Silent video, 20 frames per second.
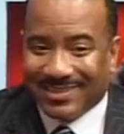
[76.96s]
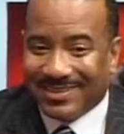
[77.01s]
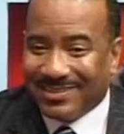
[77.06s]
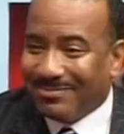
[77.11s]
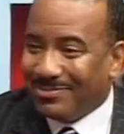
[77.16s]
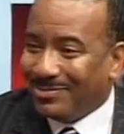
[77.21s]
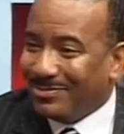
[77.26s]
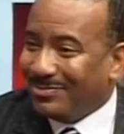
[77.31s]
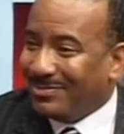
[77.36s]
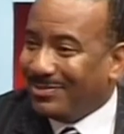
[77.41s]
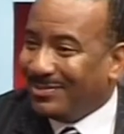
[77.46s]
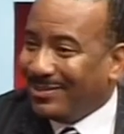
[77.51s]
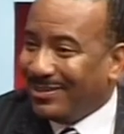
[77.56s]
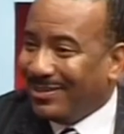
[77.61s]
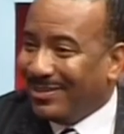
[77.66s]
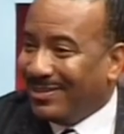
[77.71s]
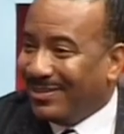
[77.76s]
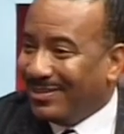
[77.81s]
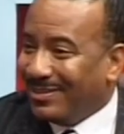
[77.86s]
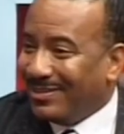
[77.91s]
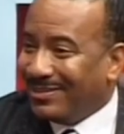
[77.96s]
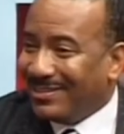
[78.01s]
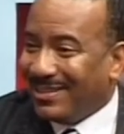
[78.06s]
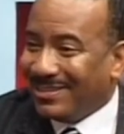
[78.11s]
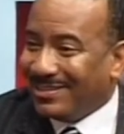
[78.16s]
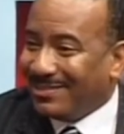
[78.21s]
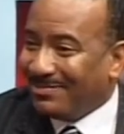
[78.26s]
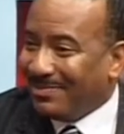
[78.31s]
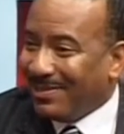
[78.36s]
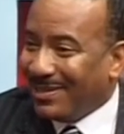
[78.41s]
I'm gonna
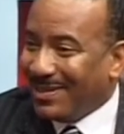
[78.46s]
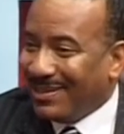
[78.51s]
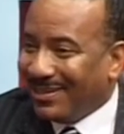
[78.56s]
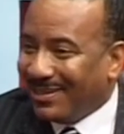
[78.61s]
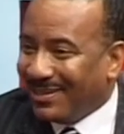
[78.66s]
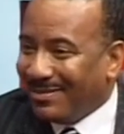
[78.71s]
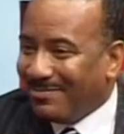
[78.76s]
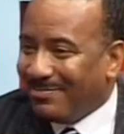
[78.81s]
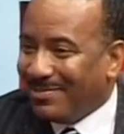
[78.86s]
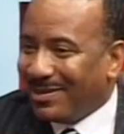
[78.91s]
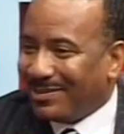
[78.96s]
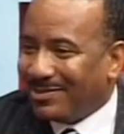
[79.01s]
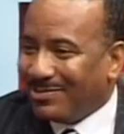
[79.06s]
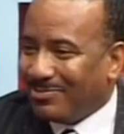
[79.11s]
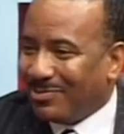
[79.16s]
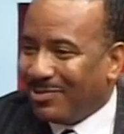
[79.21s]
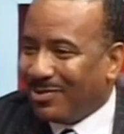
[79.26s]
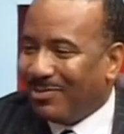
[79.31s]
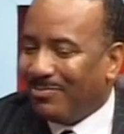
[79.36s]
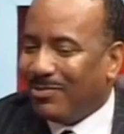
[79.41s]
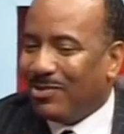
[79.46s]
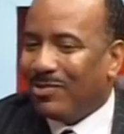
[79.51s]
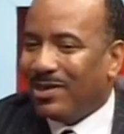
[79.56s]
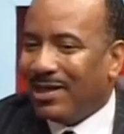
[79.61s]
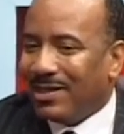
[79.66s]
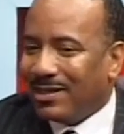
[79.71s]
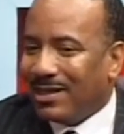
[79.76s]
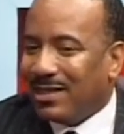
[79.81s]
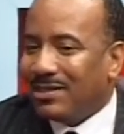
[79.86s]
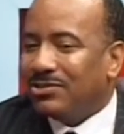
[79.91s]
catch a plane and come back tomorrow." But when I
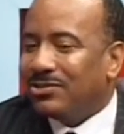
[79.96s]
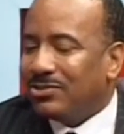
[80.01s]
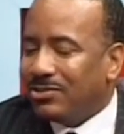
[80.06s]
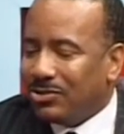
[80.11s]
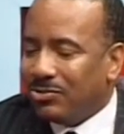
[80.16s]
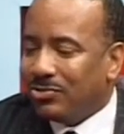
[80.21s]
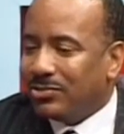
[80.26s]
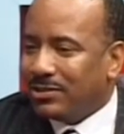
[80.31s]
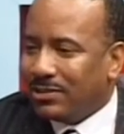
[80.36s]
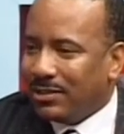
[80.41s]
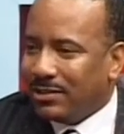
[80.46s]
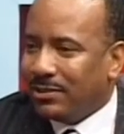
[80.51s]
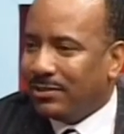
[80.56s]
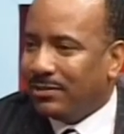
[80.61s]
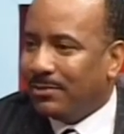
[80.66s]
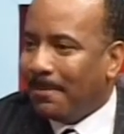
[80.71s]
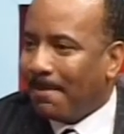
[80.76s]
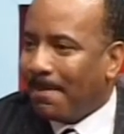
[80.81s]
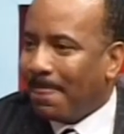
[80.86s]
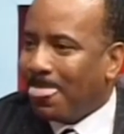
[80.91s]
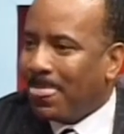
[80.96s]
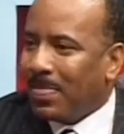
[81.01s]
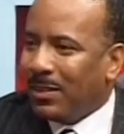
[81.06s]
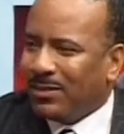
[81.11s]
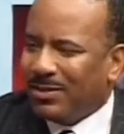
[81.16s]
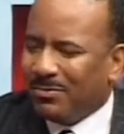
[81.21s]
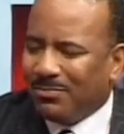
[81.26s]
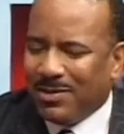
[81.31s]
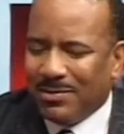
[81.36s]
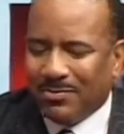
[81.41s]
got to the hotel,
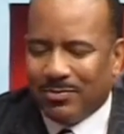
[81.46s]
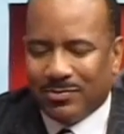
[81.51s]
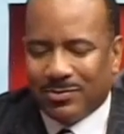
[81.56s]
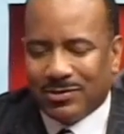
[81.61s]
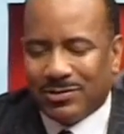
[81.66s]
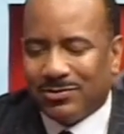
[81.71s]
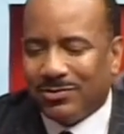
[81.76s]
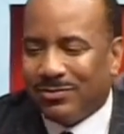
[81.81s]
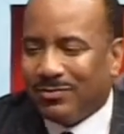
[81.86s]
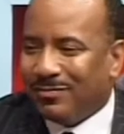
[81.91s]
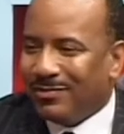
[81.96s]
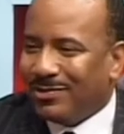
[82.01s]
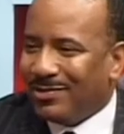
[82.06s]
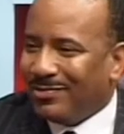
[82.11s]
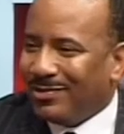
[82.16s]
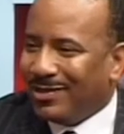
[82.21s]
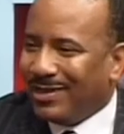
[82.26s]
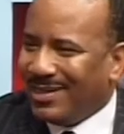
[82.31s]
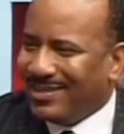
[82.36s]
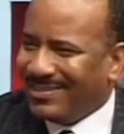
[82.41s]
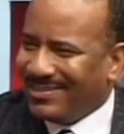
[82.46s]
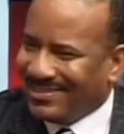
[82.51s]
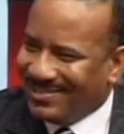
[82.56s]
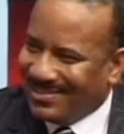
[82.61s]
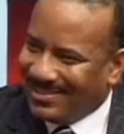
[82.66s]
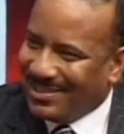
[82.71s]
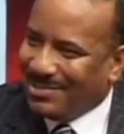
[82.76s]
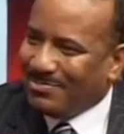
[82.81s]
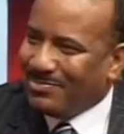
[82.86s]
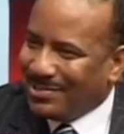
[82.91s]
the people were so very nice. I
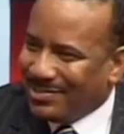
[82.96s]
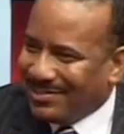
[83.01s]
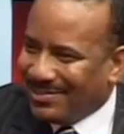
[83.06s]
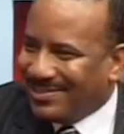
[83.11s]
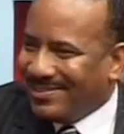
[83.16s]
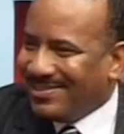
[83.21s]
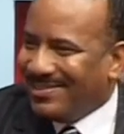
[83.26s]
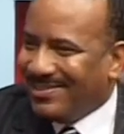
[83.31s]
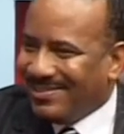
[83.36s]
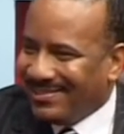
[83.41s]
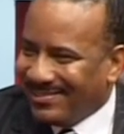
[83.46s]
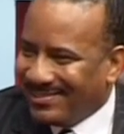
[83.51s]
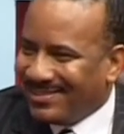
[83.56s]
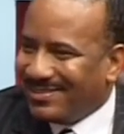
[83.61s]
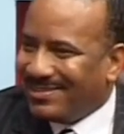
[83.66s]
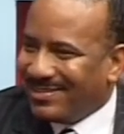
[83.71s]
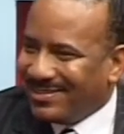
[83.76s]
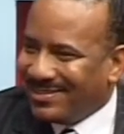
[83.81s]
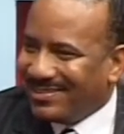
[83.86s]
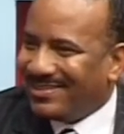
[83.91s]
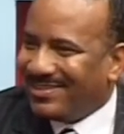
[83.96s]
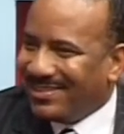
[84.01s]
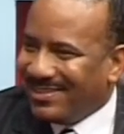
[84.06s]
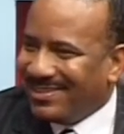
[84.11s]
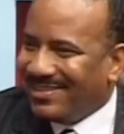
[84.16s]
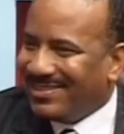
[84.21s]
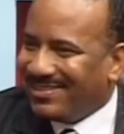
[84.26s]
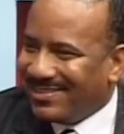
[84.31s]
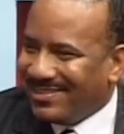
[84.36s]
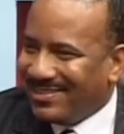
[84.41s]
said, "Let me just see, just stay
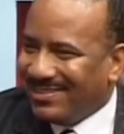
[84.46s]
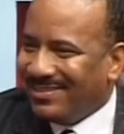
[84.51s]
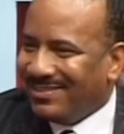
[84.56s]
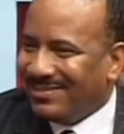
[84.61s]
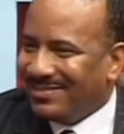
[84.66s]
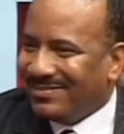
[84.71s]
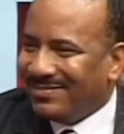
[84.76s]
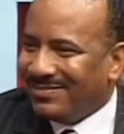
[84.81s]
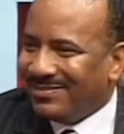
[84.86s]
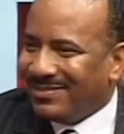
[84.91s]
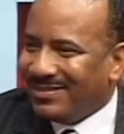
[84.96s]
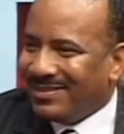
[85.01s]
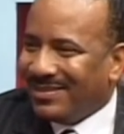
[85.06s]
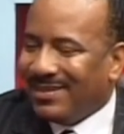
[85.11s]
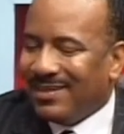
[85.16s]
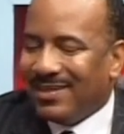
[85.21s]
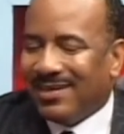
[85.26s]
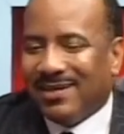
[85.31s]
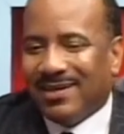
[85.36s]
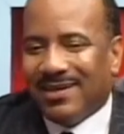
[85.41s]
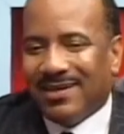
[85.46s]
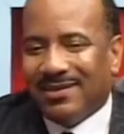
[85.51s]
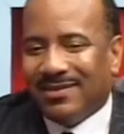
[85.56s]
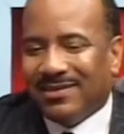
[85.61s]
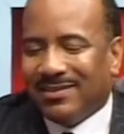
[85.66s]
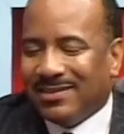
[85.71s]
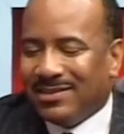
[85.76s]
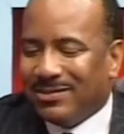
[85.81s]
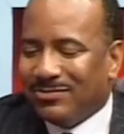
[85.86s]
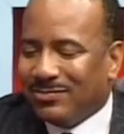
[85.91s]
and see,"
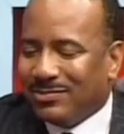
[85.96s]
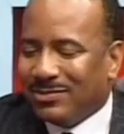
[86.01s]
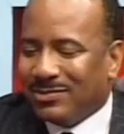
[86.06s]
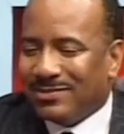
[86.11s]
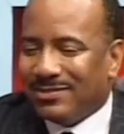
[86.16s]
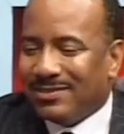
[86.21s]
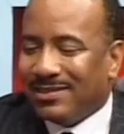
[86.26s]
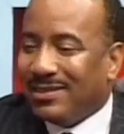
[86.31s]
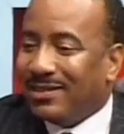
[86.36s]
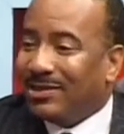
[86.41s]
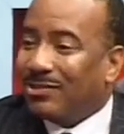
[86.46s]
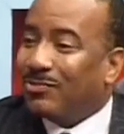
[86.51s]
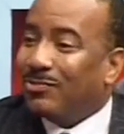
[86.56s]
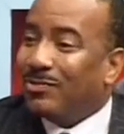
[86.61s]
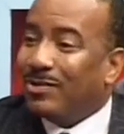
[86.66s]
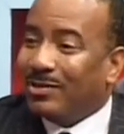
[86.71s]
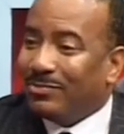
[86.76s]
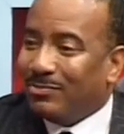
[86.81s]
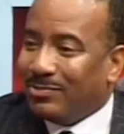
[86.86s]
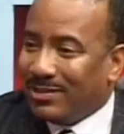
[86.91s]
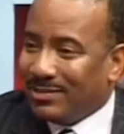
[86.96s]
and it was incredible.